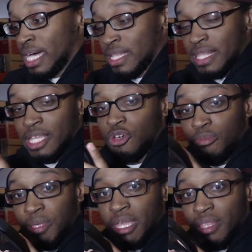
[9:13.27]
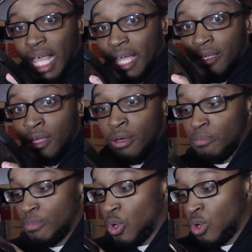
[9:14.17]
a little bit like
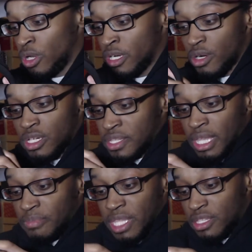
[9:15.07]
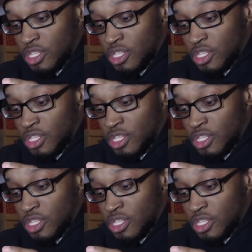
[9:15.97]
more or something,